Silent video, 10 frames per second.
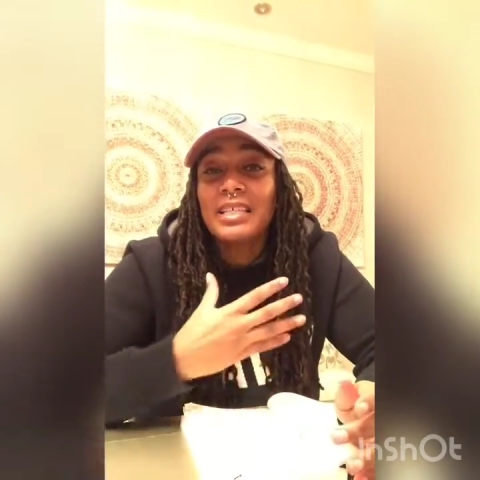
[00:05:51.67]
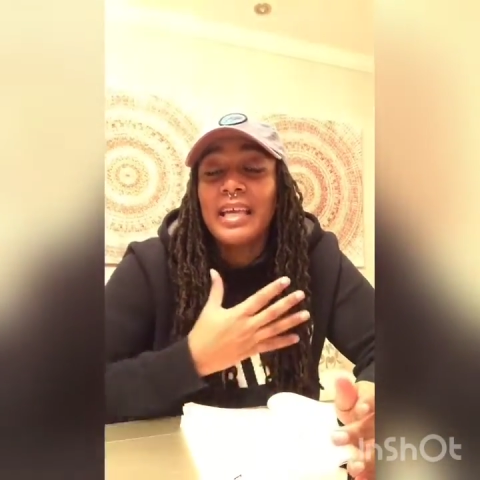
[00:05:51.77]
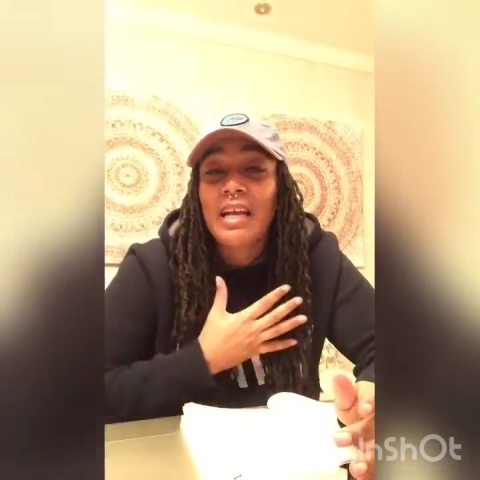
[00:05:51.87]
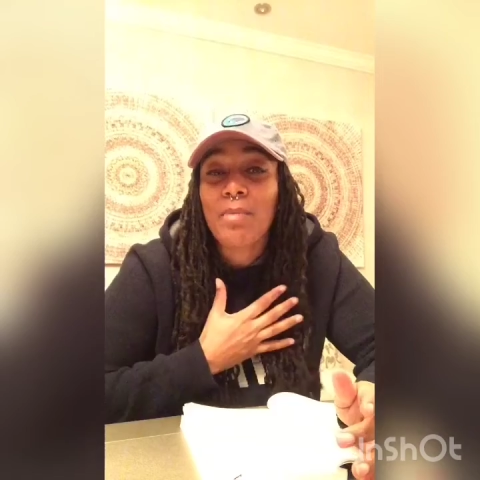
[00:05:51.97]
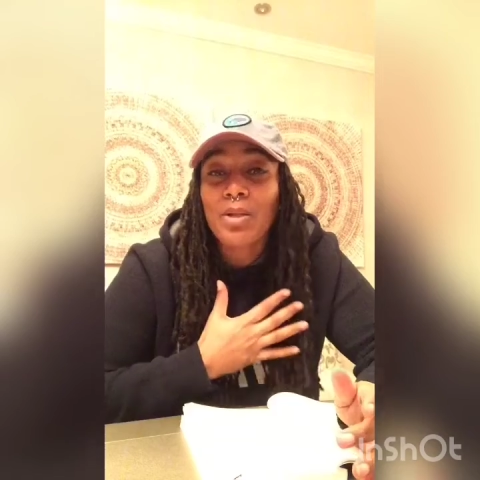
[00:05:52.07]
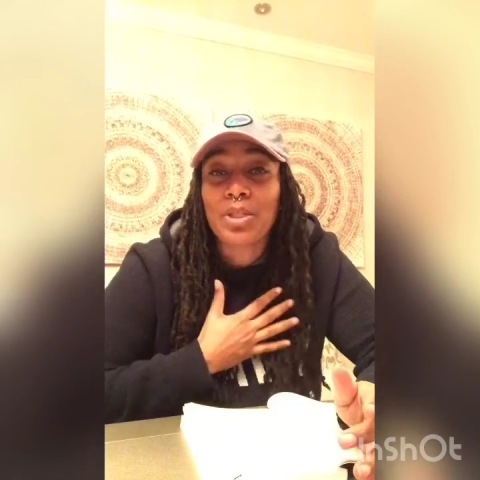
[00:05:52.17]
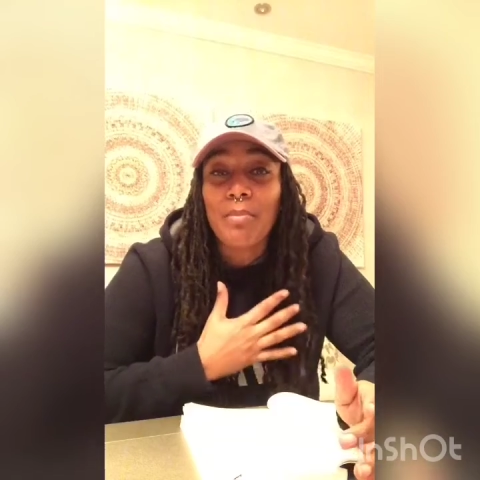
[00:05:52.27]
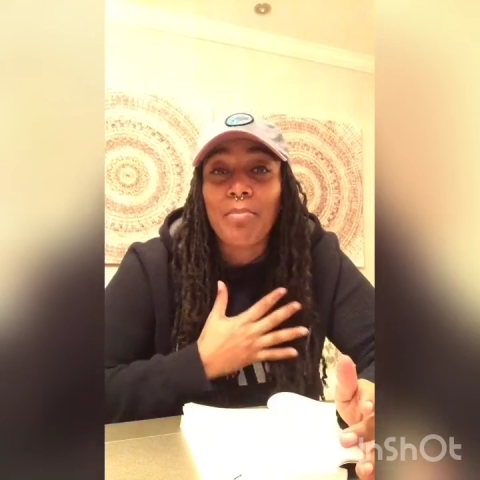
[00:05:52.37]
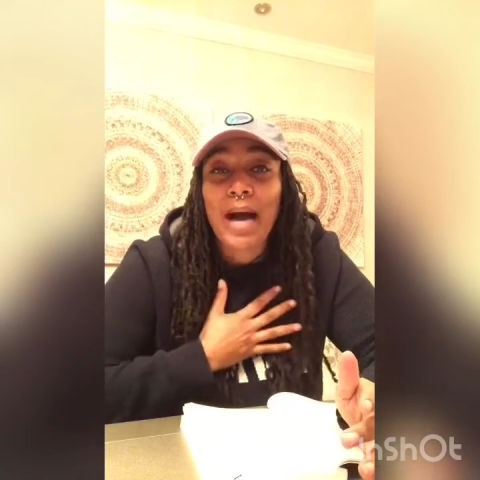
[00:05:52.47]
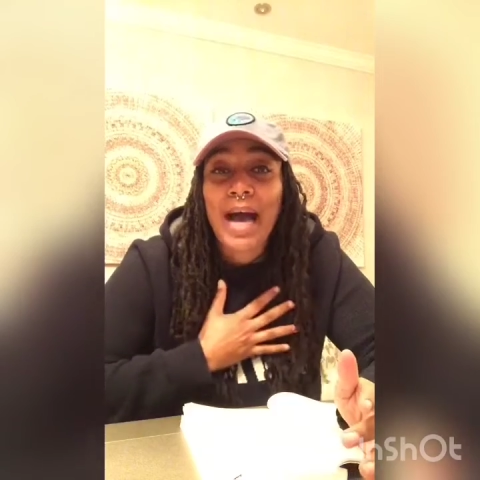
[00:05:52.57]
think about your
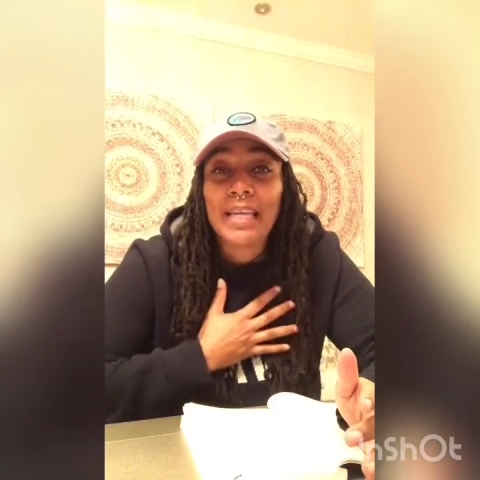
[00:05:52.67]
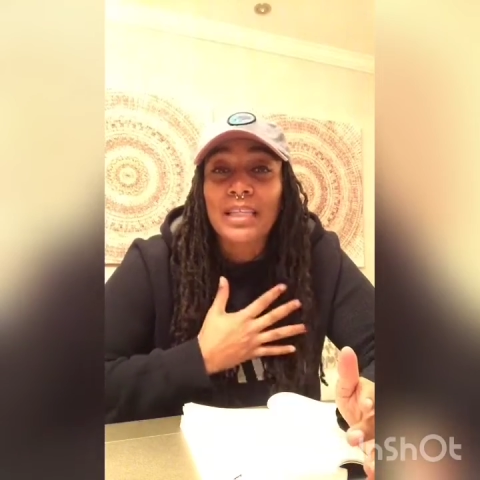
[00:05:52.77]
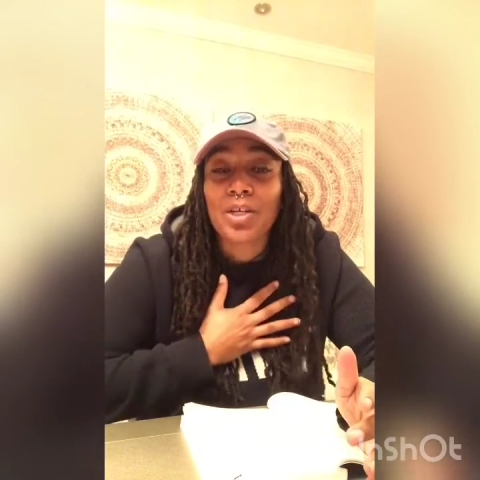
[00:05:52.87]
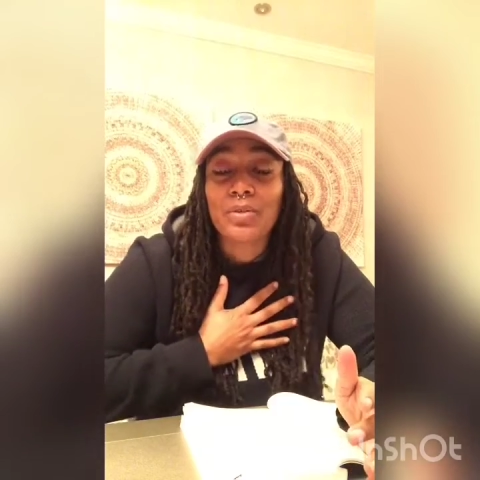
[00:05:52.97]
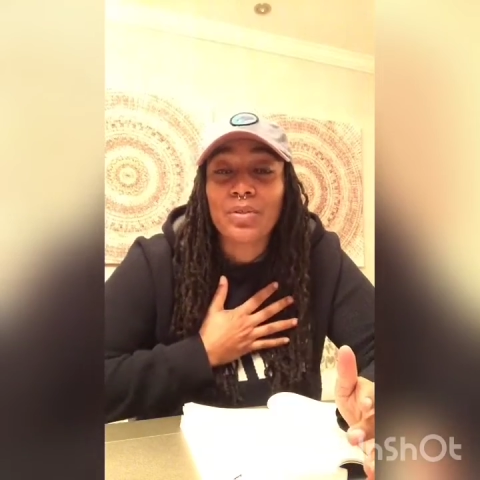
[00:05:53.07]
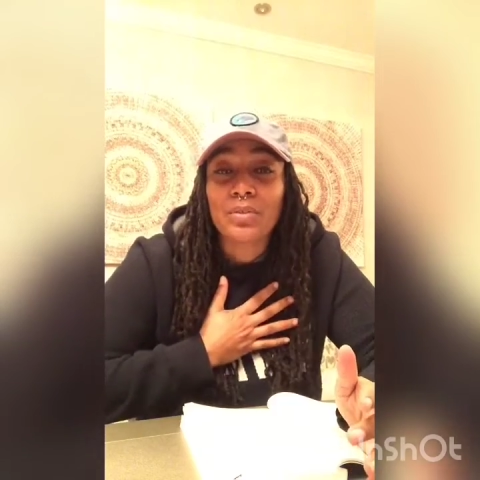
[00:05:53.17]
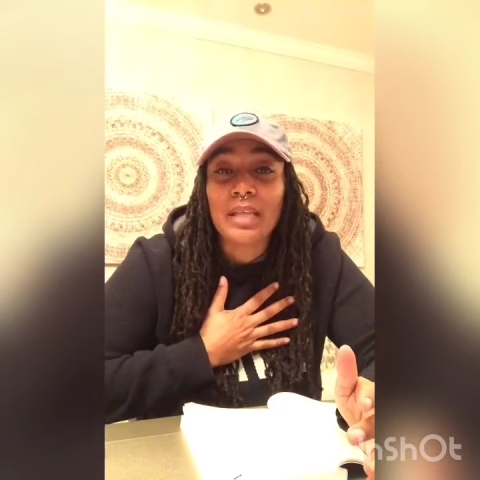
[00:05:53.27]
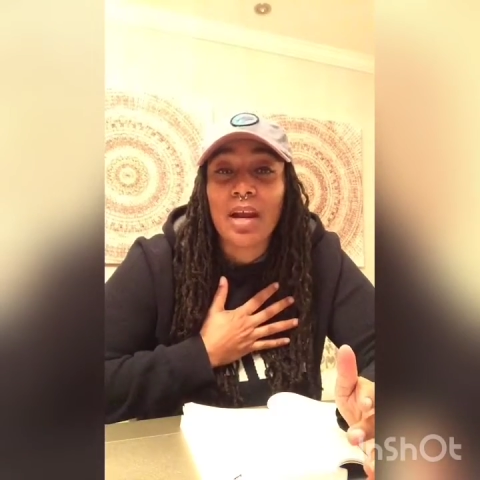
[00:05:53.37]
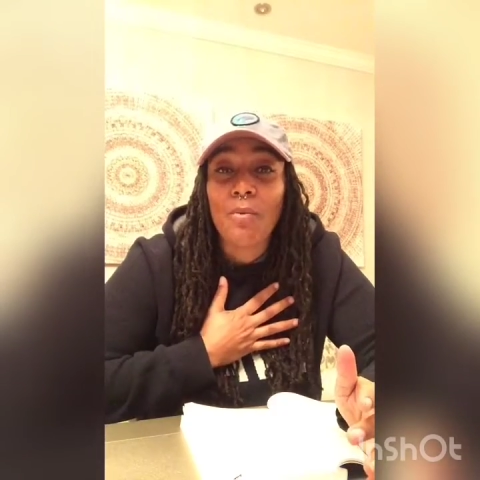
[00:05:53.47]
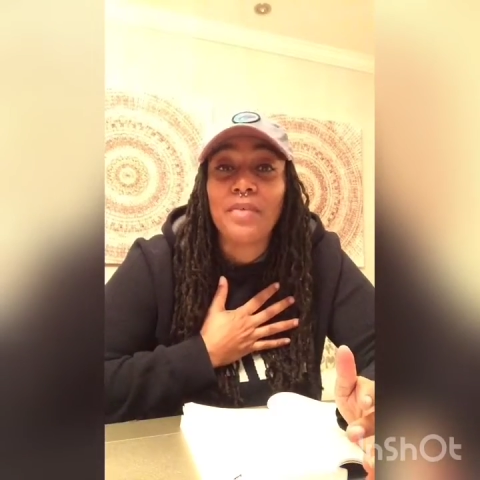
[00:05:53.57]
body, the crystals
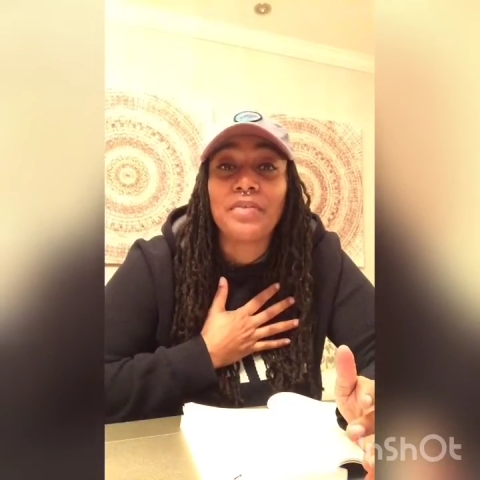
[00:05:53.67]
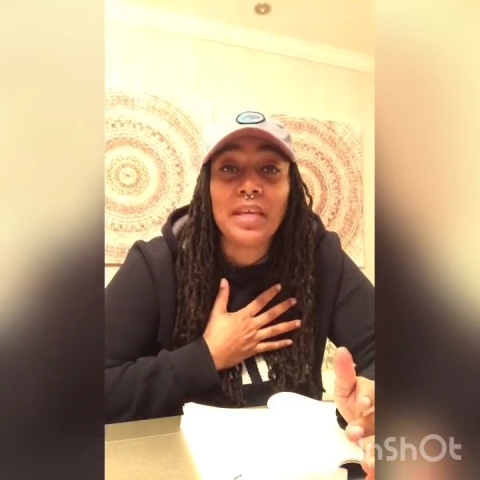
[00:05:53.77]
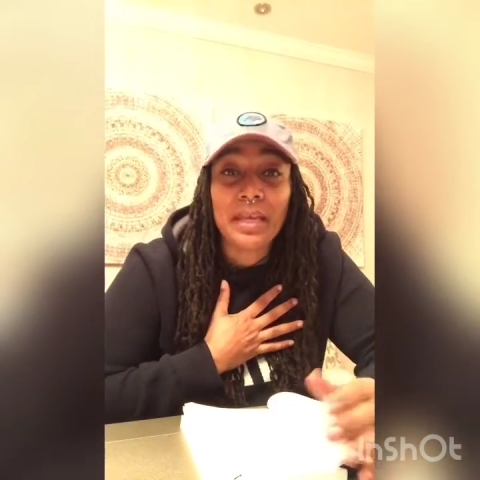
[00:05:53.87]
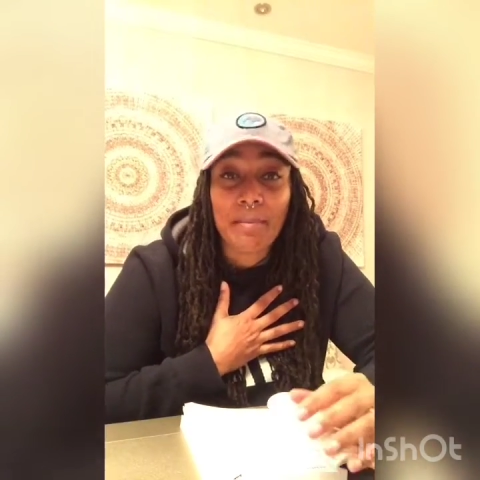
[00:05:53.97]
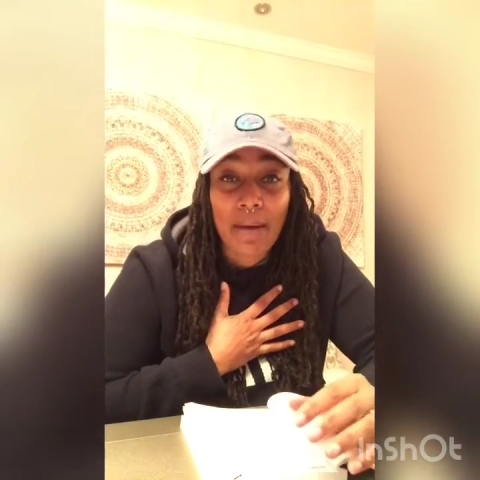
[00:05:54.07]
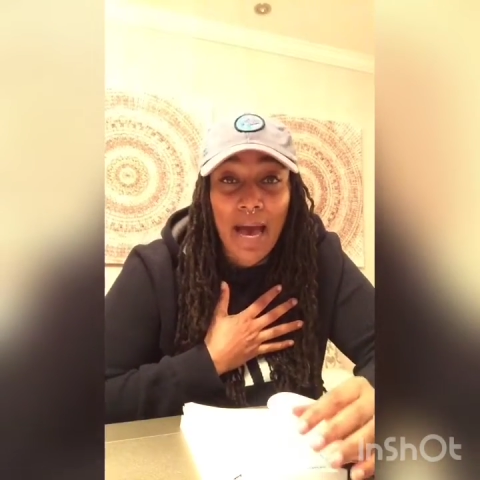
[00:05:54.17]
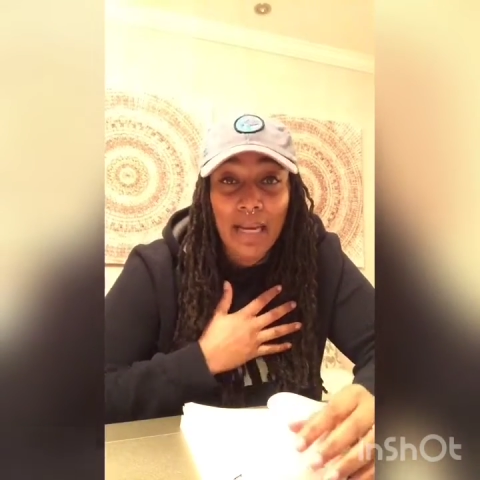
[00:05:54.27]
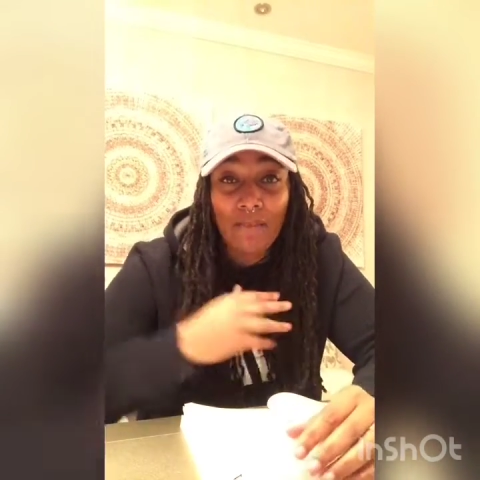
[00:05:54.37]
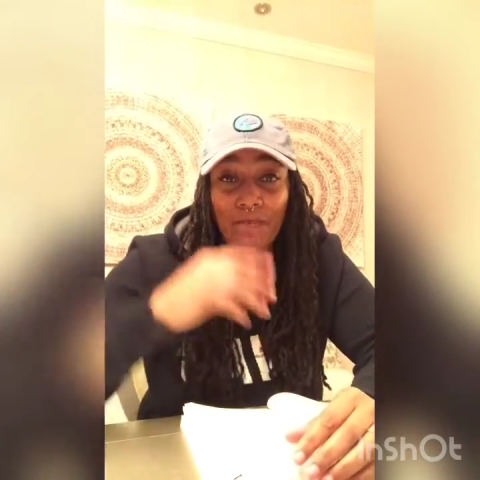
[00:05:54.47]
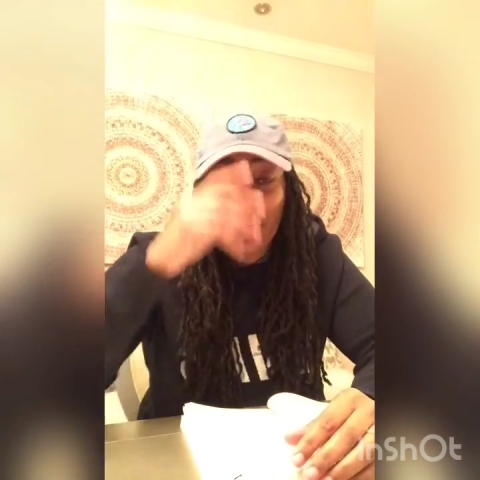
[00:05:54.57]
that are within your
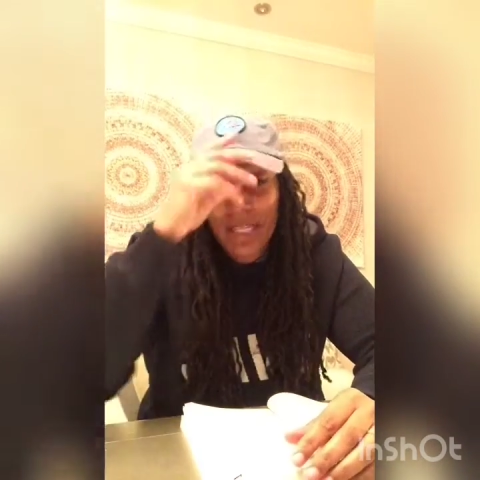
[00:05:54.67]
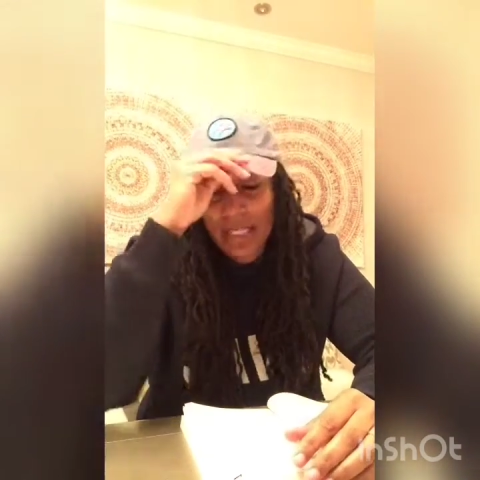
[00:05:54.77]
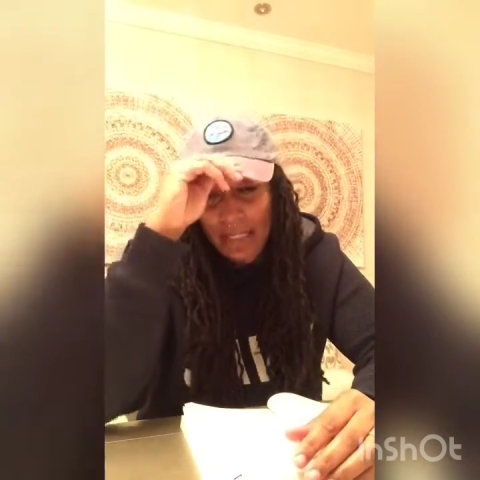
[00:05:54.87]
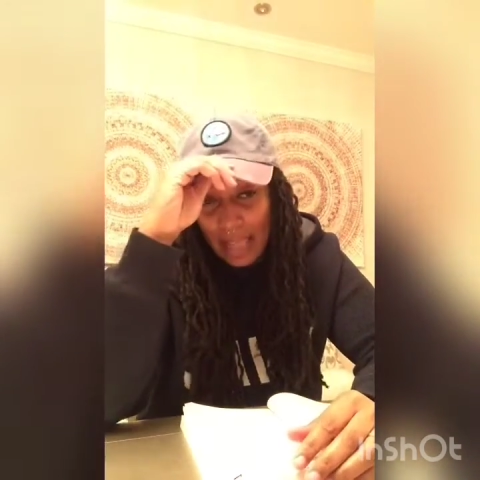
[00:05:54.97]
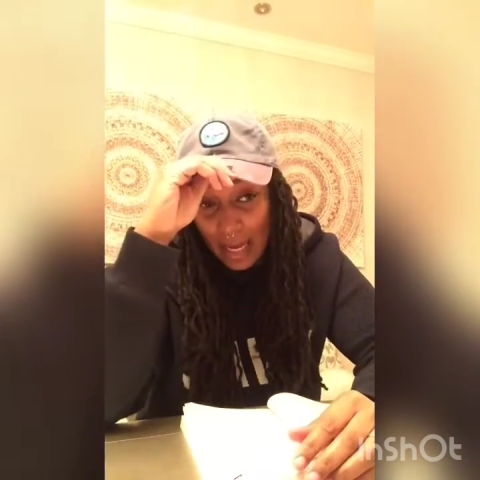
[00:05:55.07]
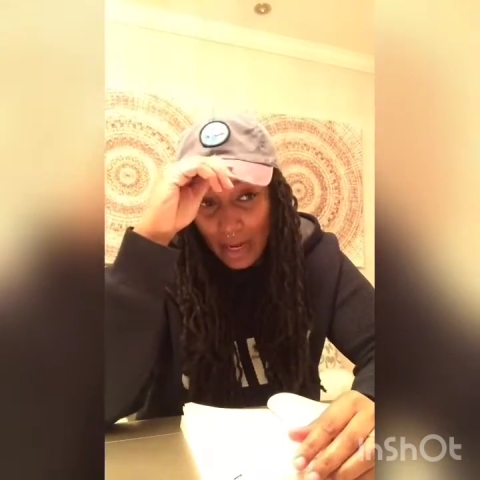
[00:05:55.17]
body. For instance, I